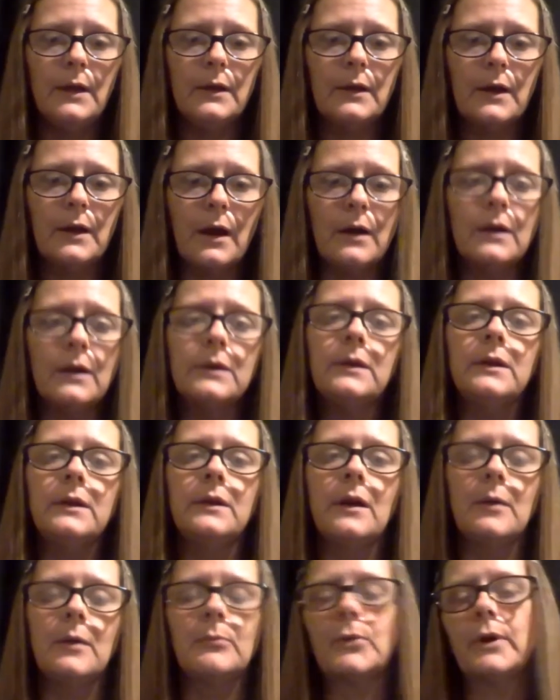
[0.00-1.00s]
God
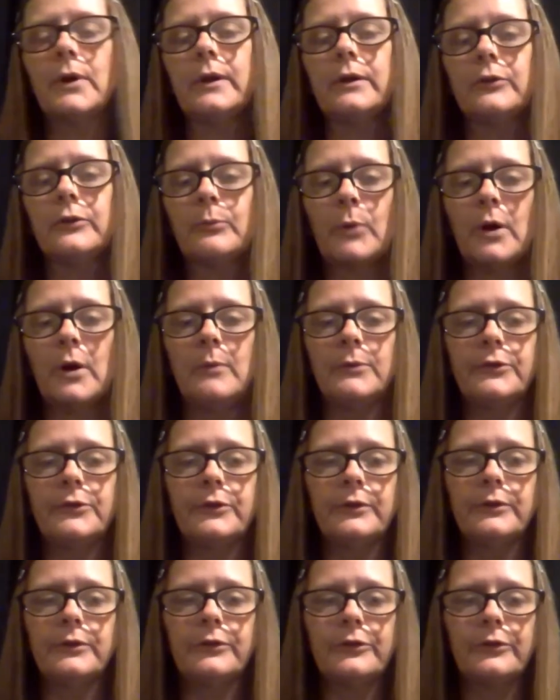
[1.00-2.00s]
cannot break his
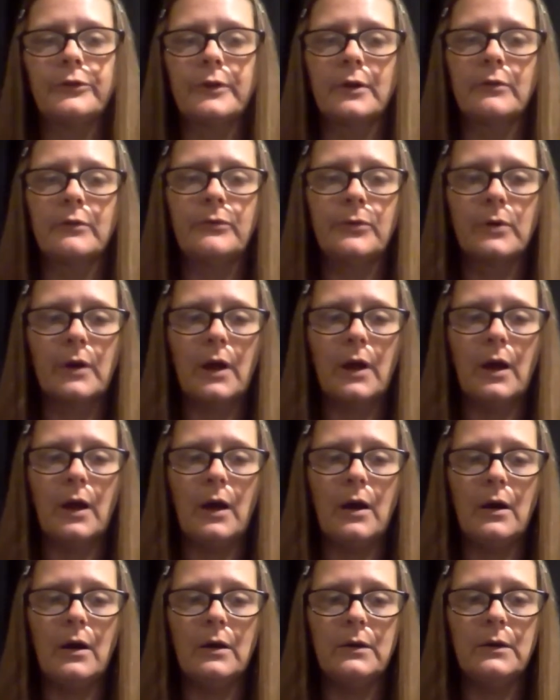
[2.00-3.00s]
promises. Therefore,
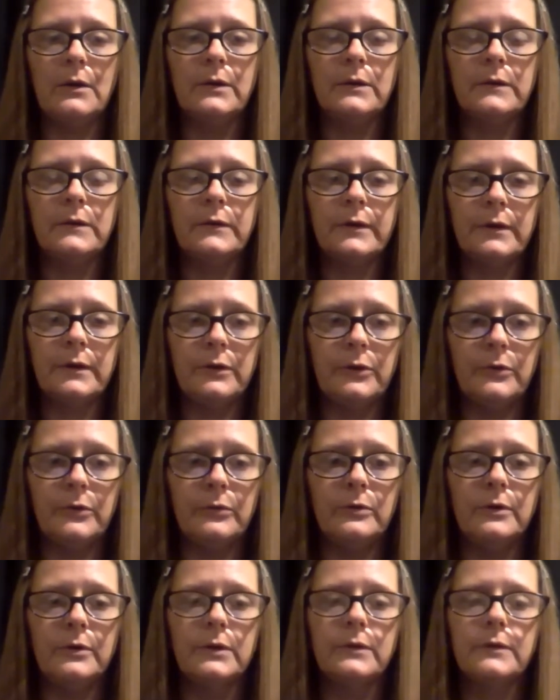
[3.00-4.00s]
God
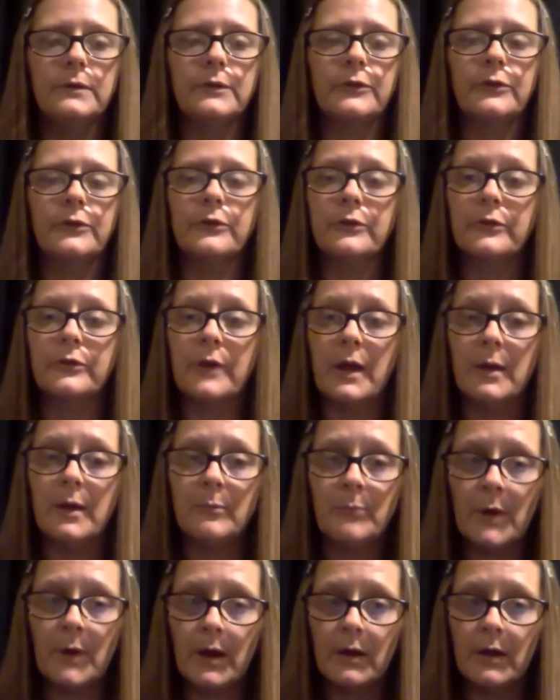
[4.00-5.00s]
continued to
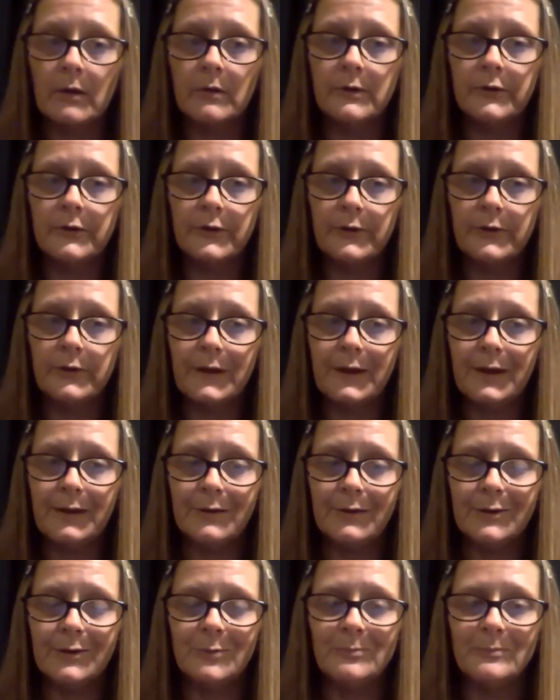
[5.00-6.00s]
set patterns in the
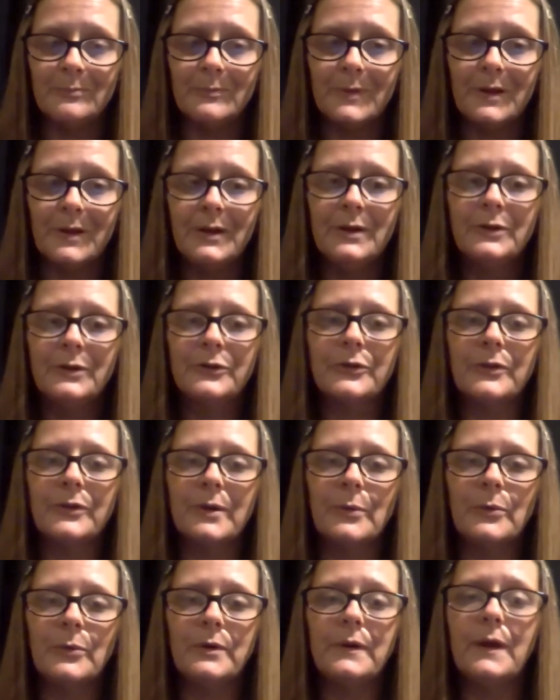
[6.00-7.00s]
kingdom so
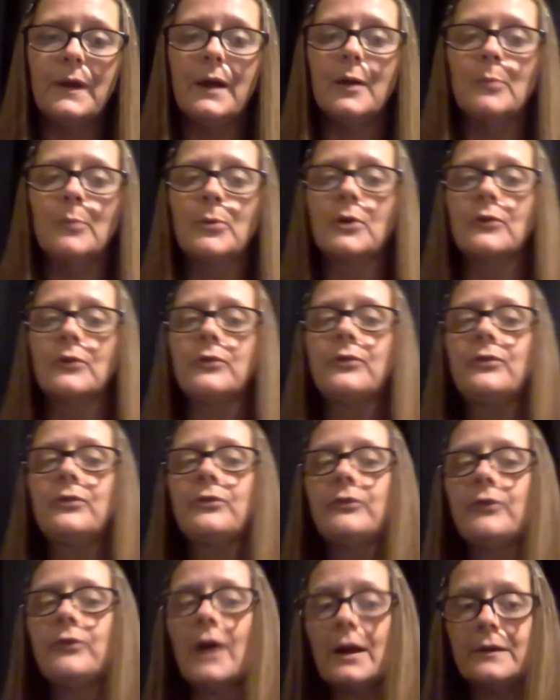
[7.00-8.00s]
that one day a
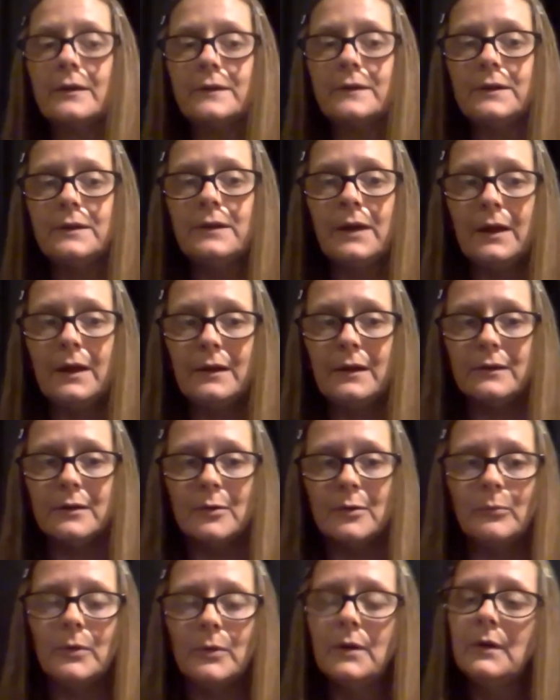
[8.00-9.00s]
perfected
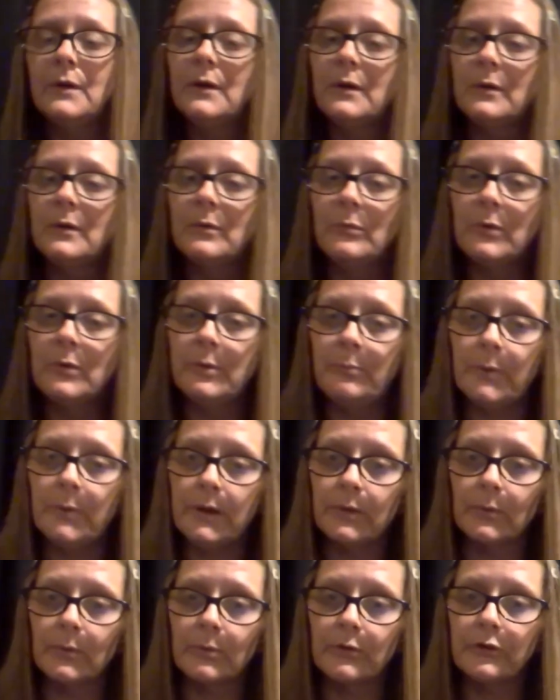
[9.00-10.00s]
kingdom would be
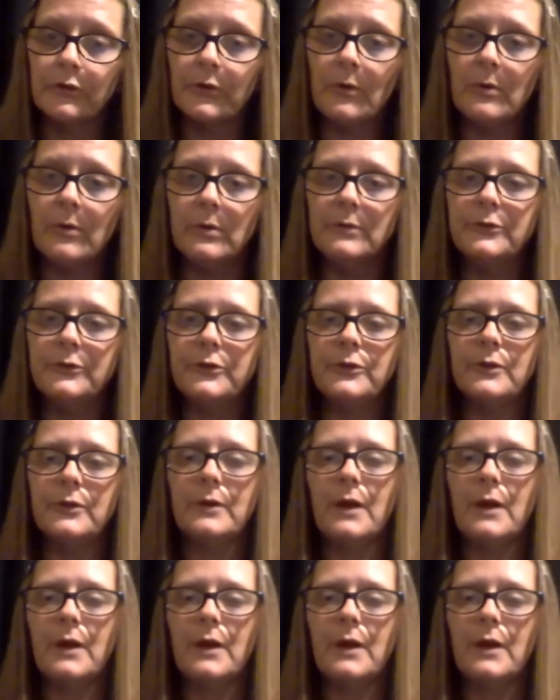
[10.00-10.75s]
the result.